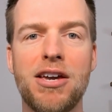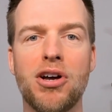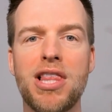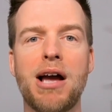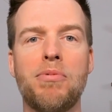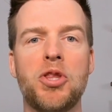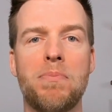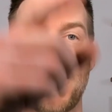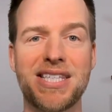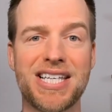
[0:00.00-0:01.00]
Good luck with
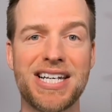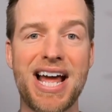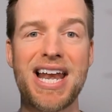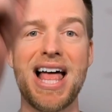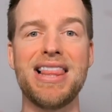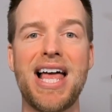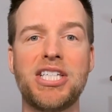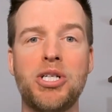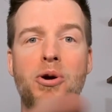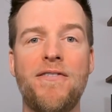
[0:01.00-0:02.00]
your bets tonight,
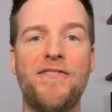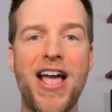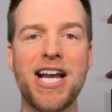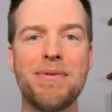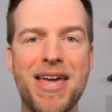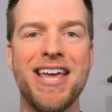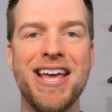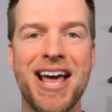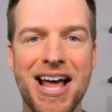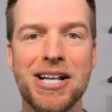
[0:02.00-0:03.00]
unless you are fading
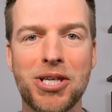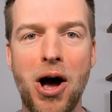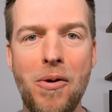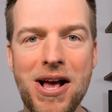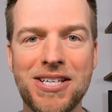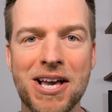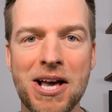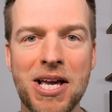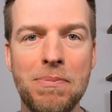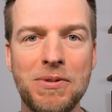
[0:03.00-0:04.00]
me. And as always,
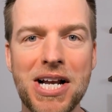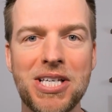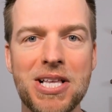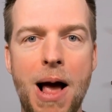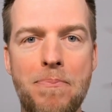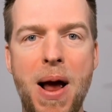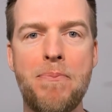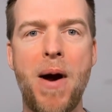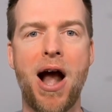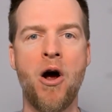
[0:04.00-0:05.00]
keep chasing that paper.